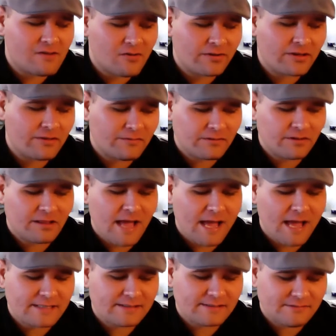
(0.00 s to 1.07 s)
knowing you for the
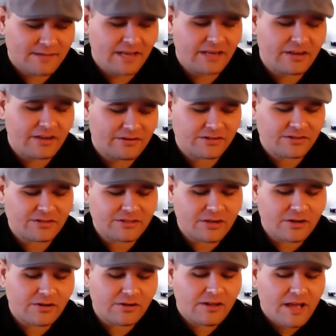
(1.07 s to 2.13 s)
last 10 years or
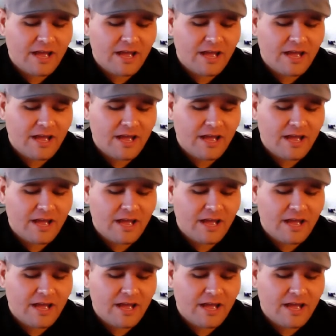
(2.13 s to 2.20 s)
so,